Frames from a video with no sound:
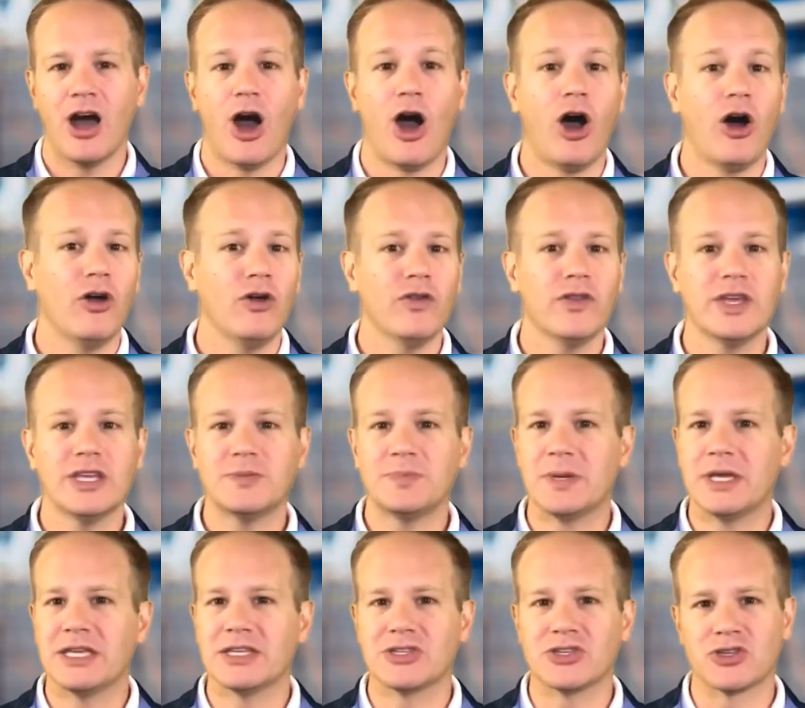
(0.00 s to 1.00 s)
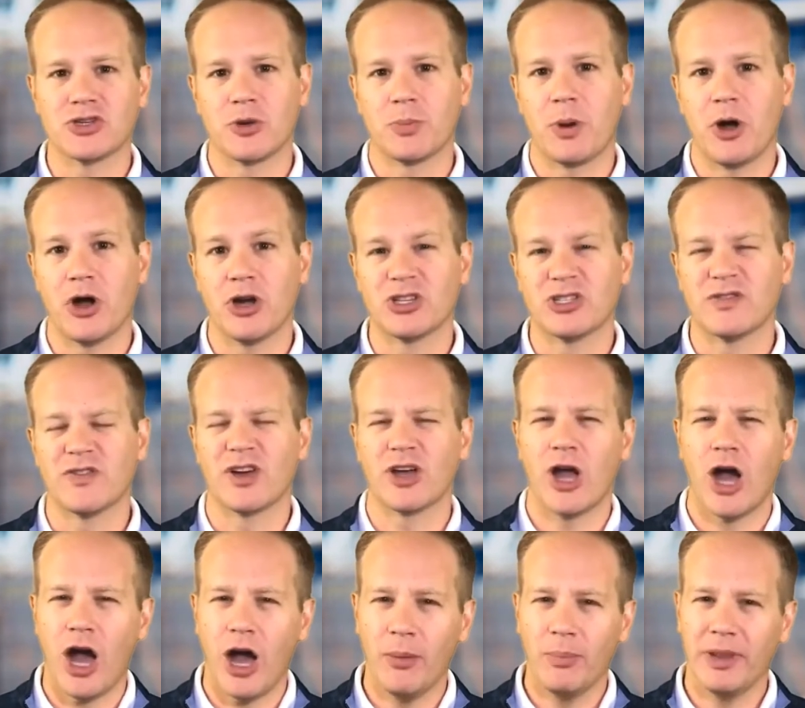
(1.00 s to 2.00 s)
All of these pieces are parts of a
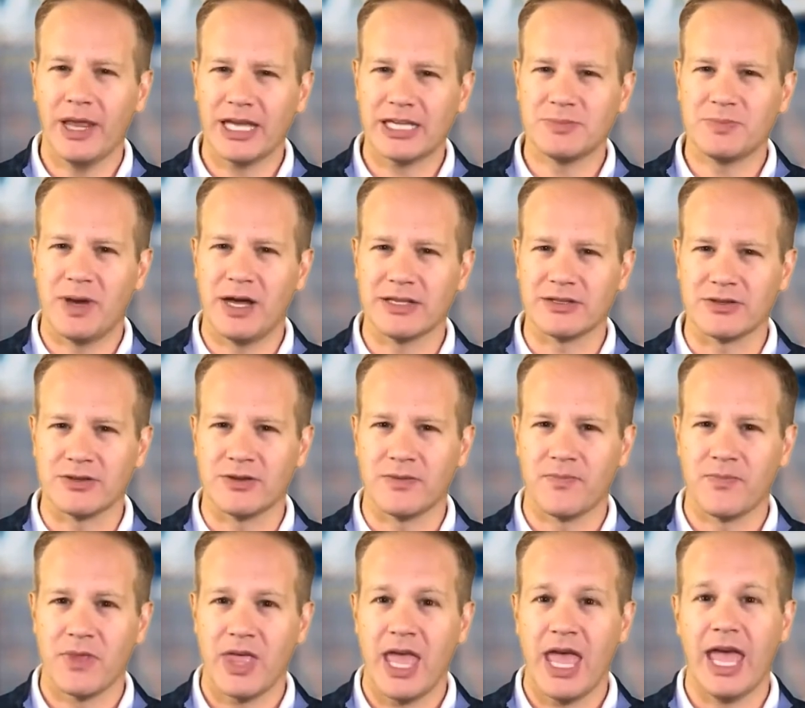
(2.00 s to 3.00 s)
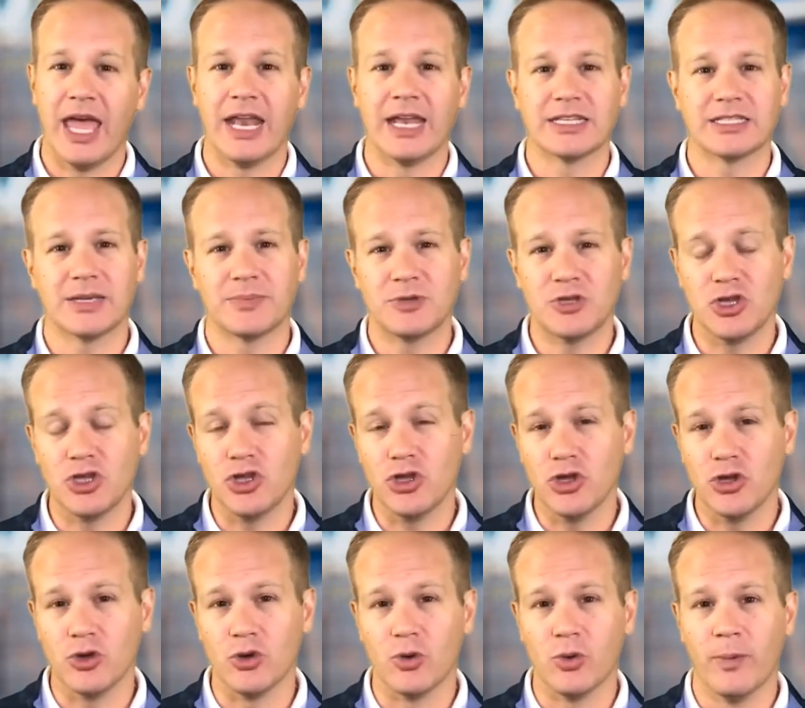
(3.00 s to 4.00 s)
complex puzzle, and it's up to
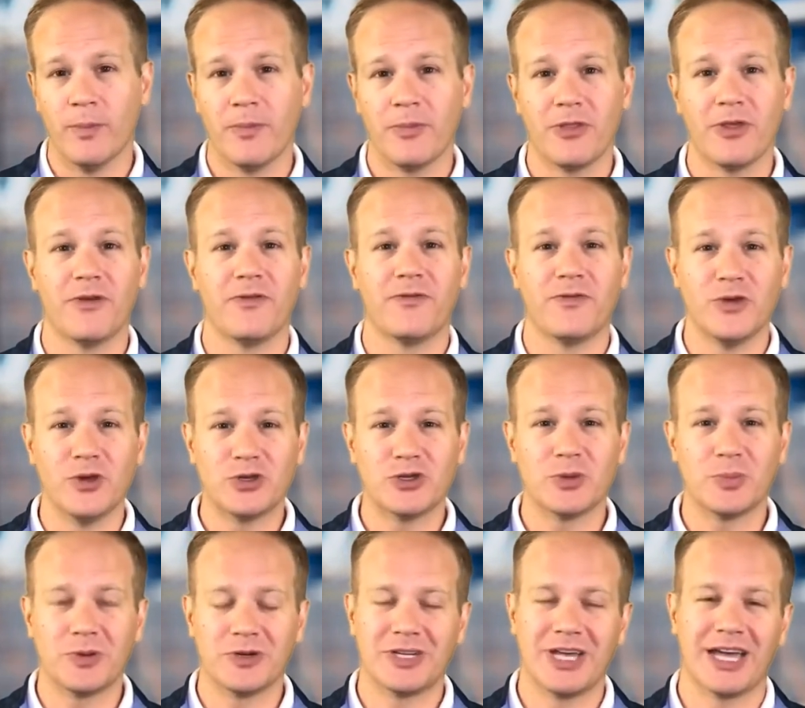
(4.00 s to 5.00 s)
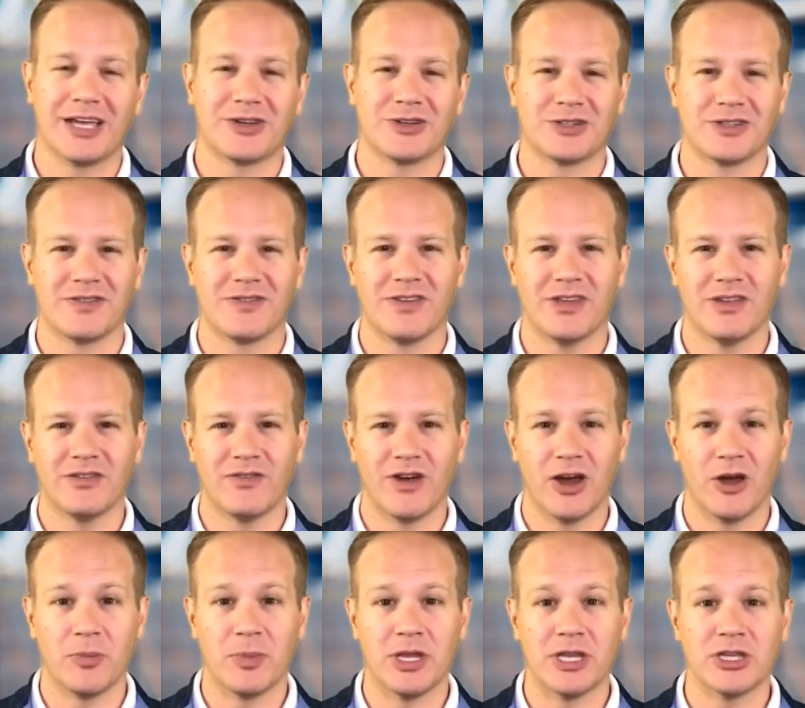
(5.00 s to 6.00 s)
you, the future protectors of the
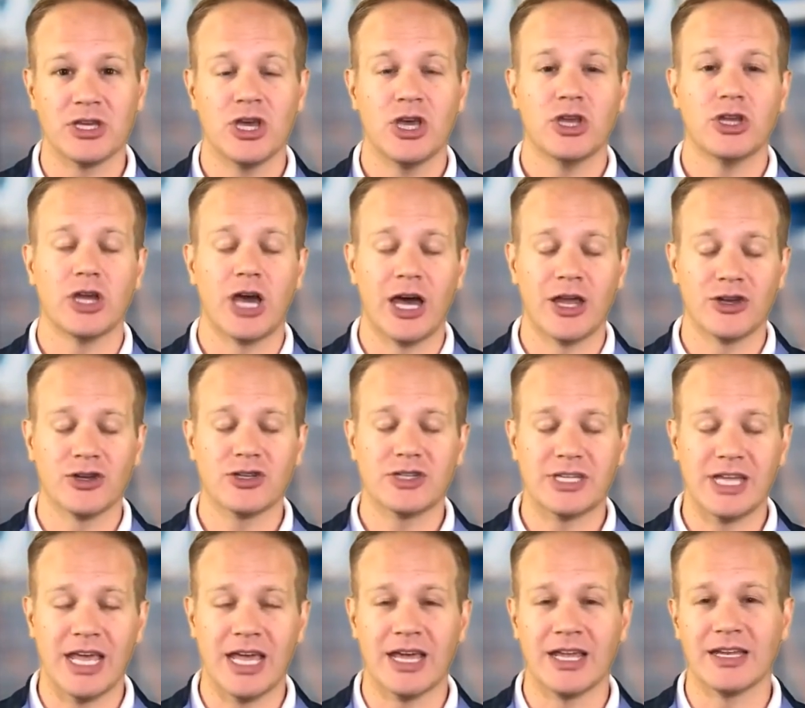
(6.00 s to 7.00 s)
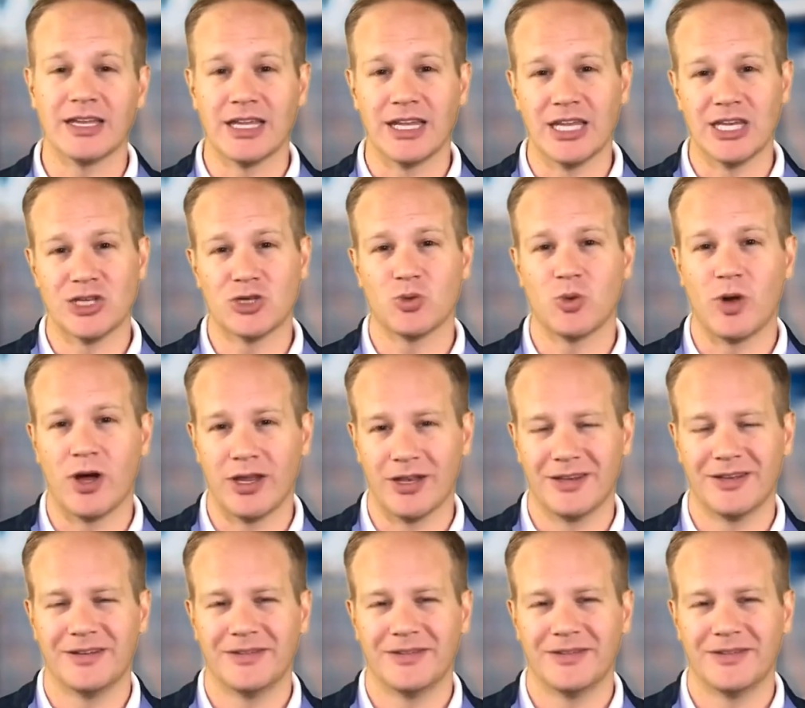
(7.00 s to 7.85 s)
environment, to understand each one.